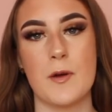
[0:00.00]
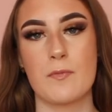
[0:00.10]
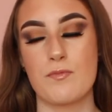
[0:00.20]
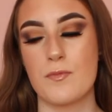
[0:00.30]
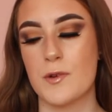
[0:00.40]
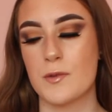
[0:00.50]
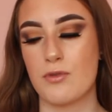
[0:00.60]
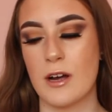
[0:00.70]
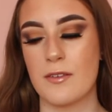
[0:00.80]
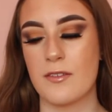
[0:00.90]
uh,
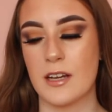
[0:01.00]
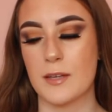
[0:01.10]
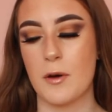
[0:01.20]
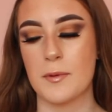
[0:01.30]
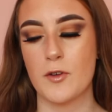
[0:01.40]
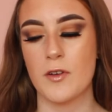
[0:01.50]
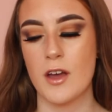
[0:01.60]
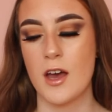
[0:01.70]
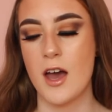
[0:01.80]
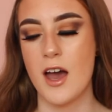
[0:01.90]
brand, like probably
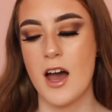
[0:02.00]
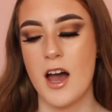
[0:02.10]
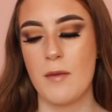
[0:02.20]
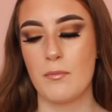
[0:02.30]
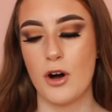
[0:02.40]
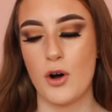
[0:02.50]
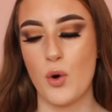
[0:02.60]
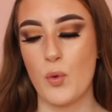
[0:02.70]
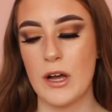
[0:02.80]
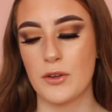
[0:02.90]
a uh, more
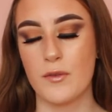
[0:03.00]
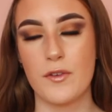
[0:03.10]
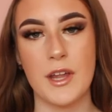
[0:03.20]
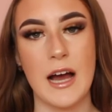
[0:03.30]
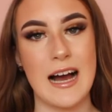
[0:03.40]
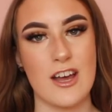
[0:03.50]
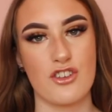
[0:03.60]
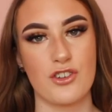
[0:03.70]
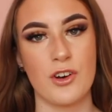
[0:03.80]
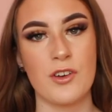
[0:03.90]
well known for their
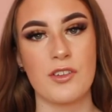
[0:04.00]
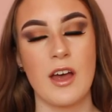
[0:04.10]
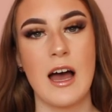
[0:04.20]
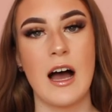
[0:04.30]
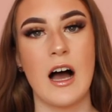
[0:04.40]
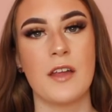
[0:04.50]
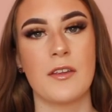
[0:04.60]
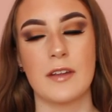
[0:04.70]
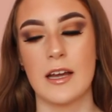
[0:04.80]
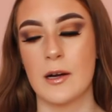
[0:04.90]
eyeshadows.
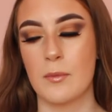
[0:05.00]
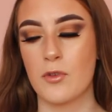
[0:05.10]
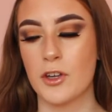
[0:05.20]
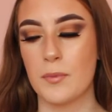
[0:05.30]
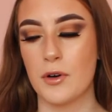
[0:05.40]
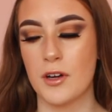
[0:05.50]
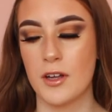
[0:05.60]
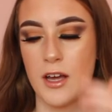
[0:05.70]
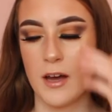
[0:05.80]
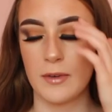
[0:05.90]
And like I'm going to put
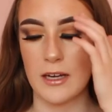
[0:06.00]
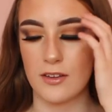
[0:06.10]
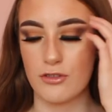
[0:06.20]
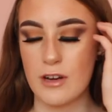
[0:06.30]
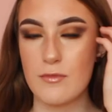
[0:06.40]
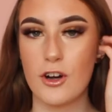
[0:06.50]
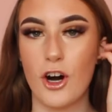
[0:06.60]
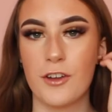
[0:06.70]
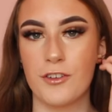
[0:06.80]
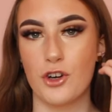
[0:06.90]
um, like a screen
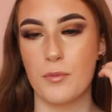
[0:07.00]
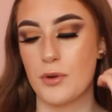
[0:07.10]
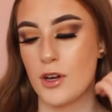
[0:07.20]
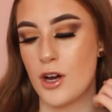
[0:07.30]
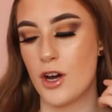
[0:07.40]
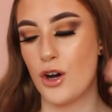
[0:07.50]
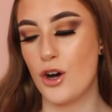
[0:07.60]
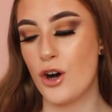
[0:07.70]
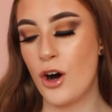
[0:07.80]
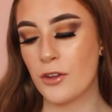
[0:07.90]
recording up
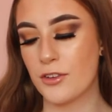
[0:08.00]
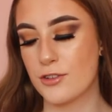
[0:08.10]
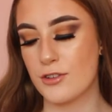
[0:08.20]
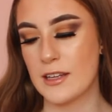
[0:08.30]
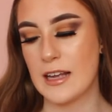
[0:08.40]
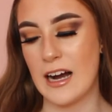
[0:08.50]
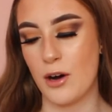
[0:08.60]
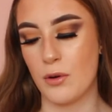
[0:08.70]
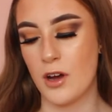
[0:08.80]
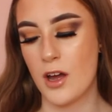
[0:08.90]
on the screen
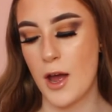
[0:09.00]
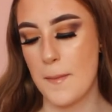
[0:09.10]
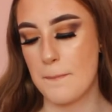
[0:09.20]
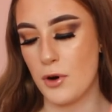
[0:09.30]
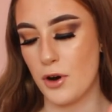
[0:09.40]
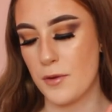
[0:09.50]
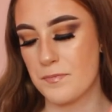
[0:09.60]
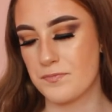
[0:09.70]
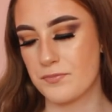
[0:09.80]
now. But